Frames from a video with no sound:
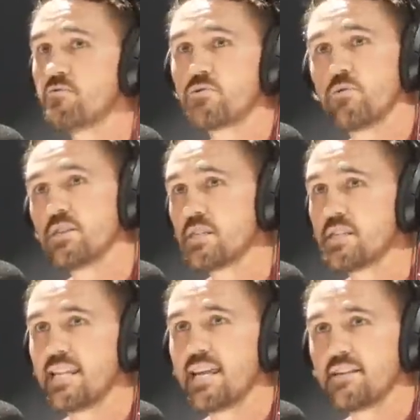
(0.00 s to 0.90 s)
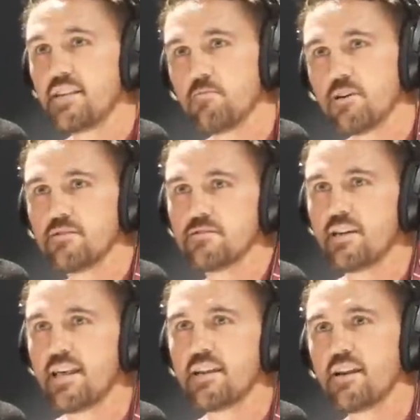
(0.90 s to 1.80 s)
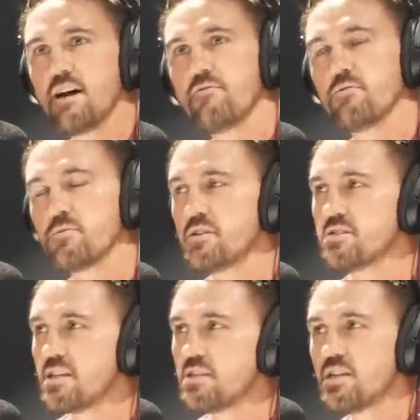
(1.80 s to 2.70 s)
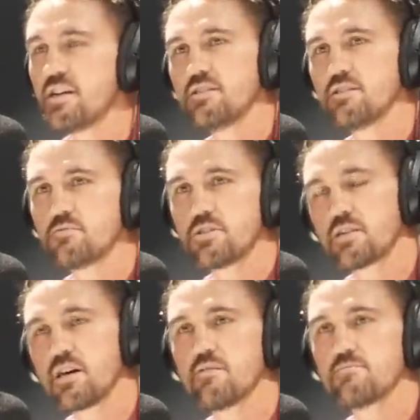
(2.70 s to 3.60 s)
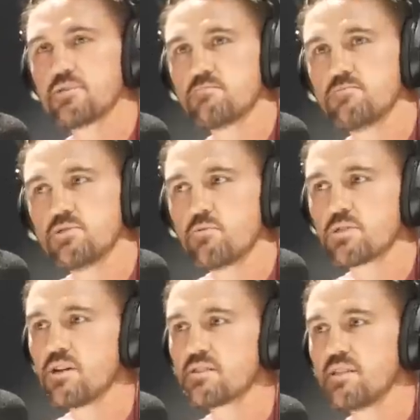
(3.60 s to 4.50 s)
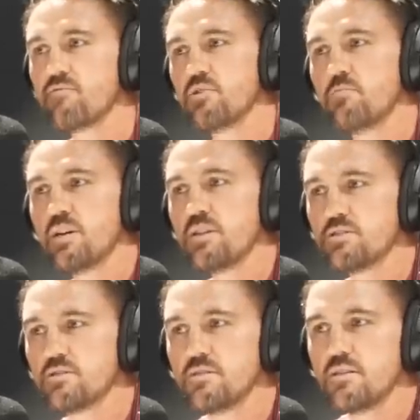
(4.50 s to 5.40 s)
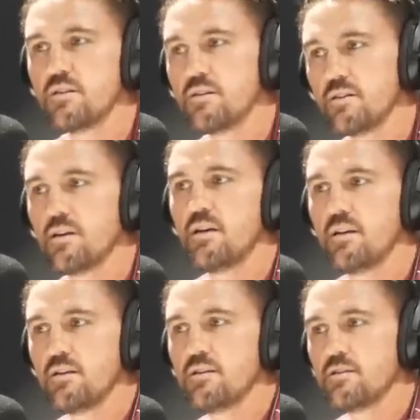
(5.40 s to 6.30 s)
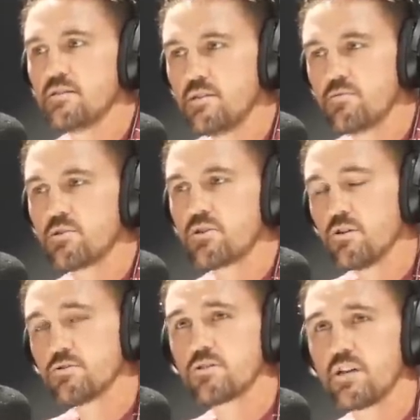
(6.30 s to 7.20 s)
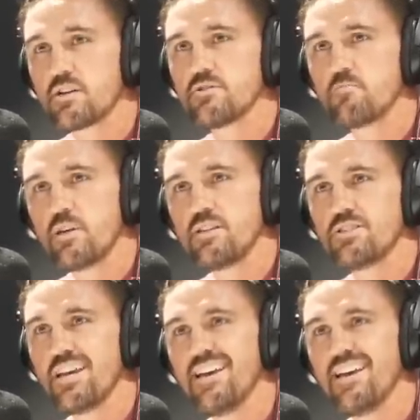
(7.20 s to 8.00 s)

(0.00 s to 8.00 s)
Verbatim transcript: to Queensland to get out of Dubbo. I okay. had enough. I wanted to see change. I wanted to go up and see what it's like to live on the beach and see what the girls look like on the beach.